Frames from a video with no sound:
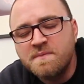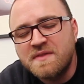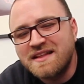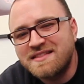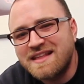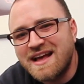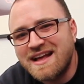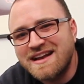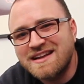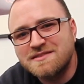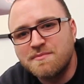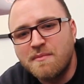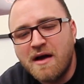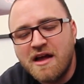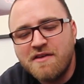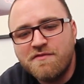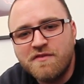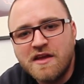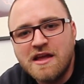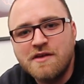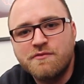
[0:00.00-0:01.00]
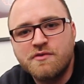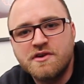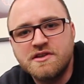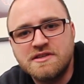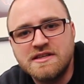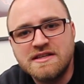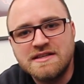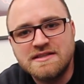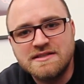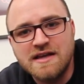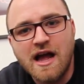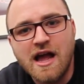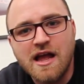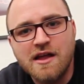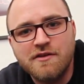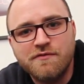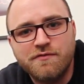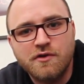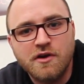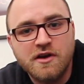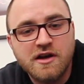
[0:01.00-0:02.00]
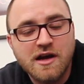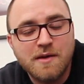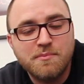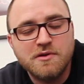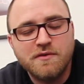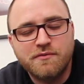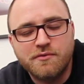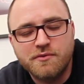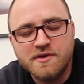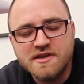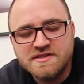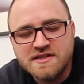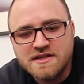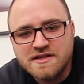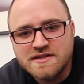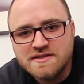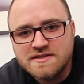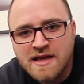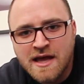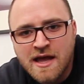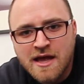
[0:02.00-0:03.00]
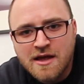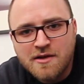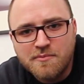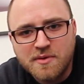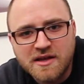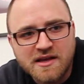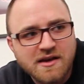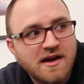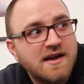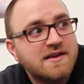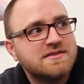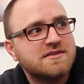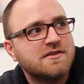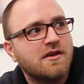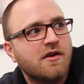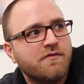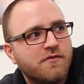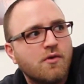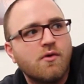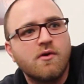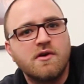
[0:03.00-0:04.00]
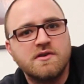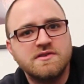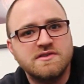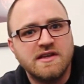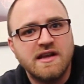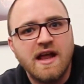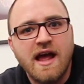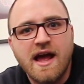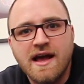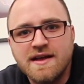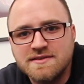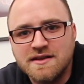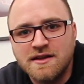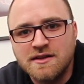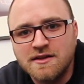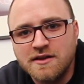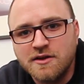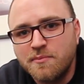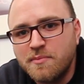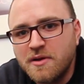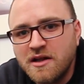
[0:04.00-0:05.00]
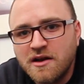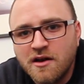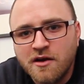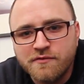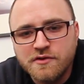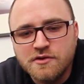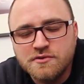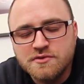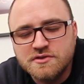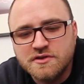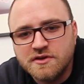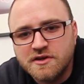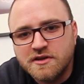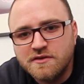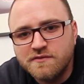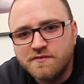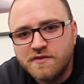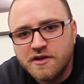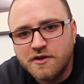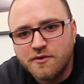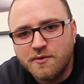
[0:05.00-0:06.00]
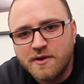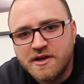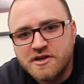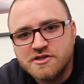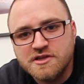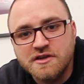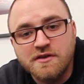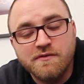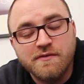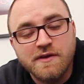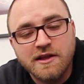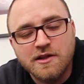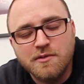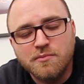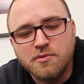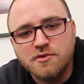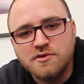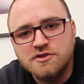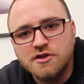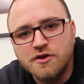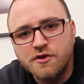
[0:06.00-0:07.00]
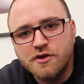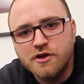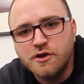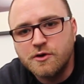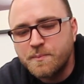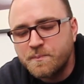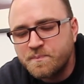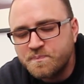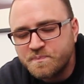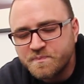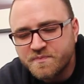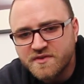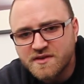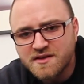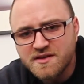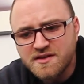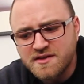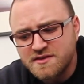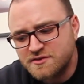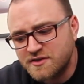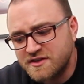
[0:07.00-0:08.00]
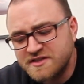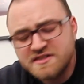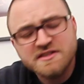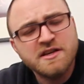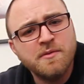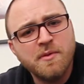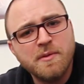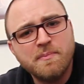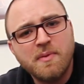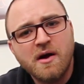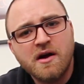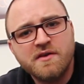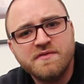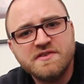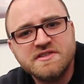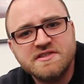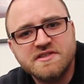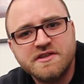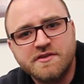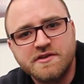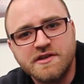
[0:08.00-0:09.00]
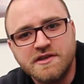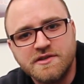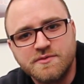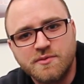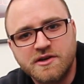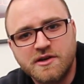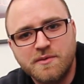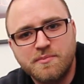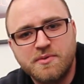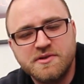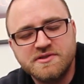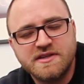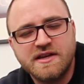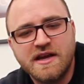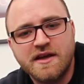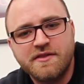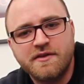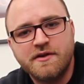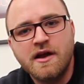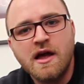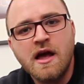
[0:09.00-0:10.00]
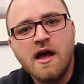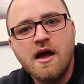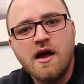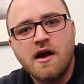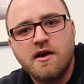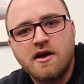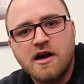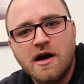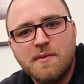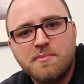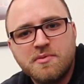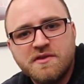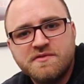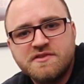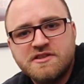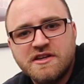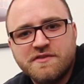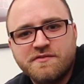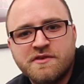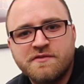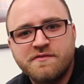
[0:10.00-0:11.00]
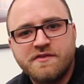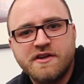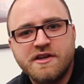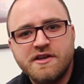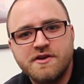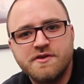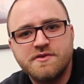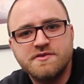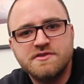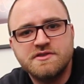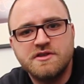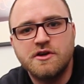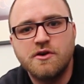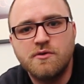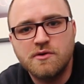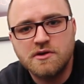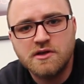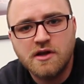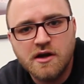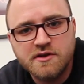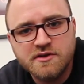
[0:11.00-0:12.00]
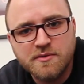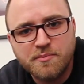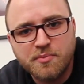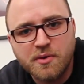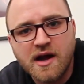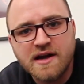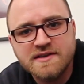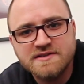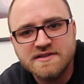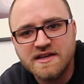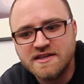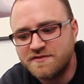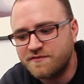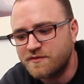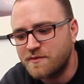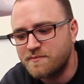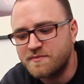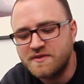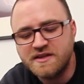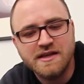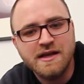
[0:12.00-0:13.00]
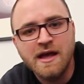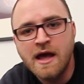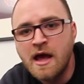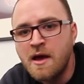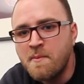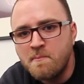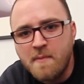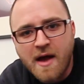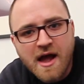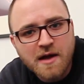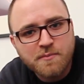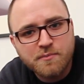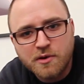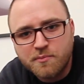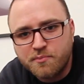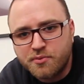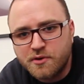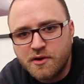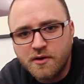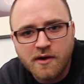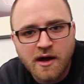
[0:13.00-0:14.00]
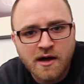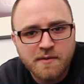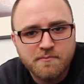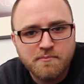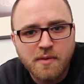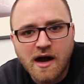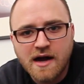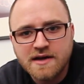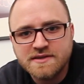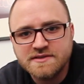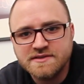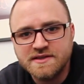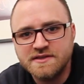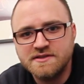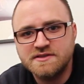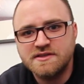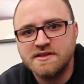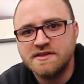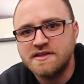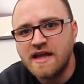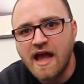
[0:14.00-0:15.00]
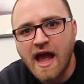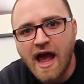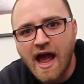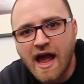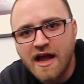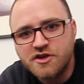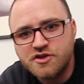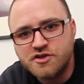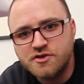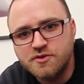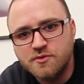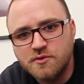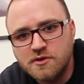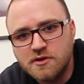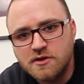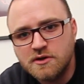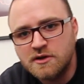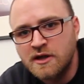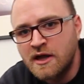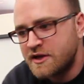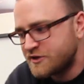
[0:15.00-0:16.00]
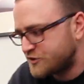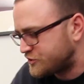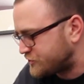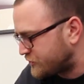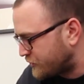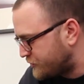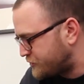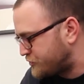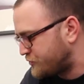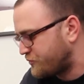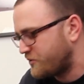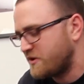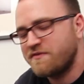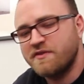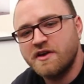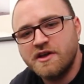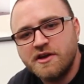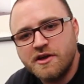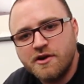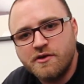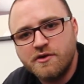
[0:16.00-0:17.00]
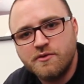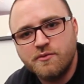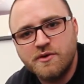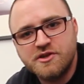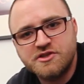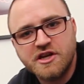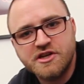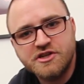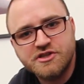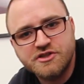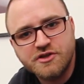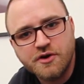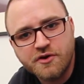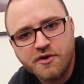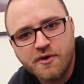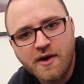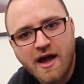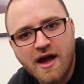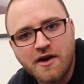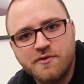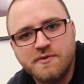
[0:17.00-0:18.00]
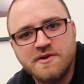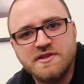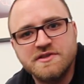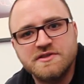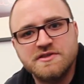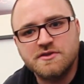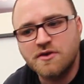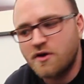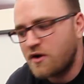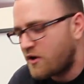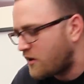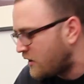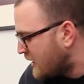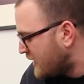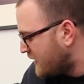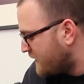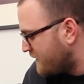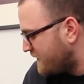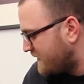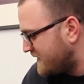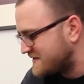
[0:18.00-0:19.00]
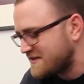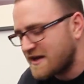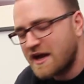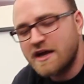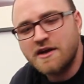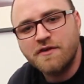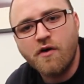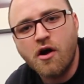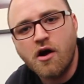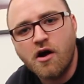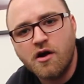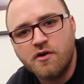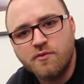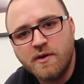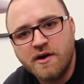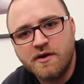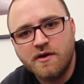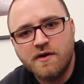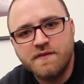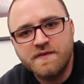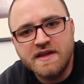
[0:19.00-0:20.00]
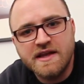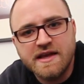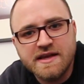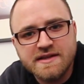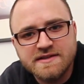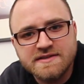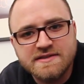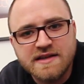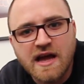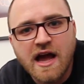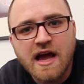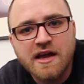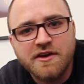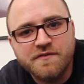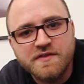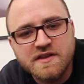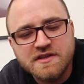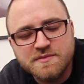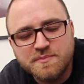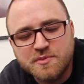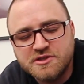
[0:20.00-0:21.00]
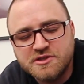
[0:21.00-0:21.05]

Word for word: that that is my favorite design for a couple of reasons, because of course it has a little bit of user configuration available to you. So this is gonna be part of a series. We're gonna put together a couple of different videos to go along the process, from the MacBook Pro unboxing to the actual surgery video in which I show you how to install this kind of hardware on the inside of this